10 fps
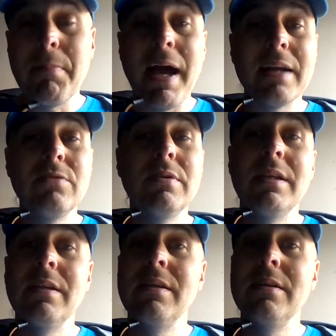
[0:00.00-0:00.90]
back to it
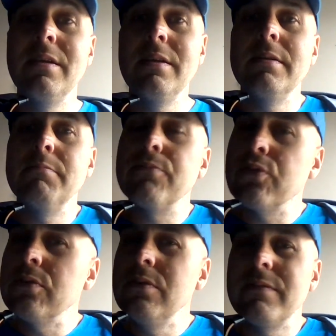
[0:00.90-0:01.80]
and it
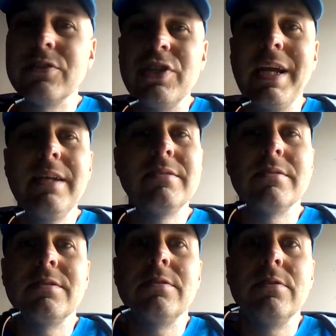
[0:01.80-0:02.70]
improved or changed,
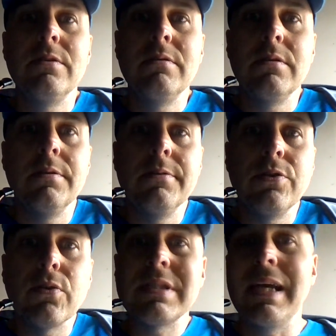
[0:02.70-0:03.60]
or just
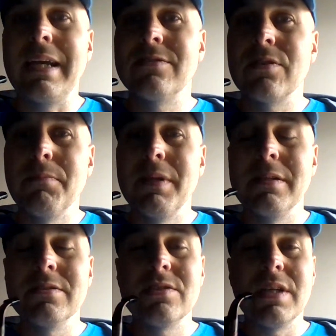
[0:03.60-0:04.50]
your taste or
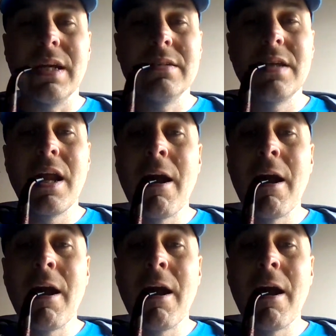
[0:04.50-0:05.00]
opinions changed.